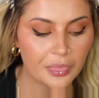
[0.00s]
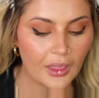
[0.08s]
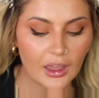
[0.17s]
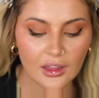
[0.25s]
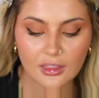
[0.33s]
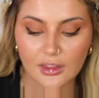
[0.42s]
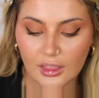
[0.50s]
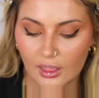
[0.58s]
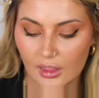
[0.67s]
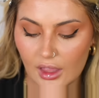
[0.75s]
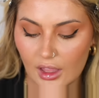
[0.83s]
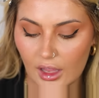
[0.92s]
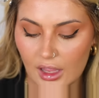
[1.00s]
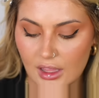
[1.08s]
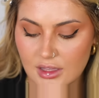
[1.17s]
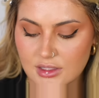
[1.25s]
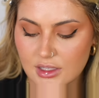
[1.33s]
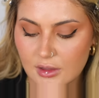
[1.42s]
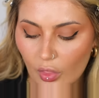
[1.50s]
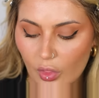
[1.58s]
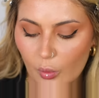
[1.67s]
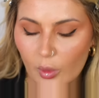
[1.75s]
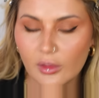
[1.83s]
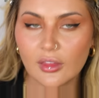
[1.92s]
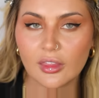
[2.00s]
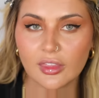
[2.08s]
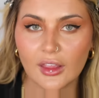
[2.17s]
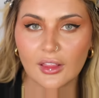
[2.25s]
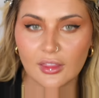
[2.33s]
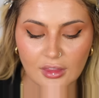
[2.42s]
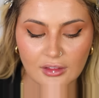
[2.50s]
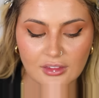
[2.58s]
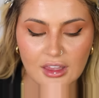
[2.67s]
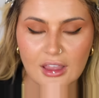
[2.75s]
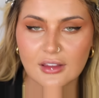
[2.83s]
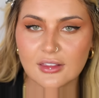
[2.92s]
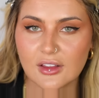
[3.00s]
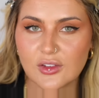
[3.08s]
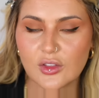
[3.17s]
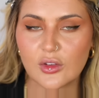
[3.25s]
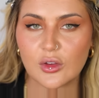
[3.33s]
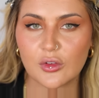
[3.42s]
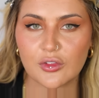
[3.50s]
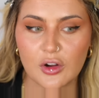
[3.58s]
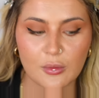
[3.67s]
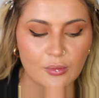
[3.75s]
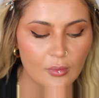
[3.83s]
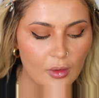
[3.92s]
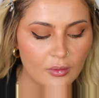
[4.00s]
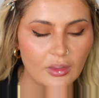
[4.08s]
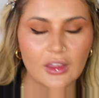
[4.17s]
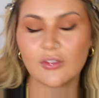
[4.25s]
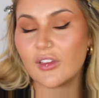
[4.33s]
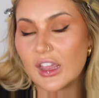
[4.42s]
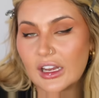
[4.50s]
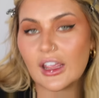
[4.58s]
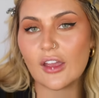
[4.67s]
I think that that is the one thing that takes this look from like very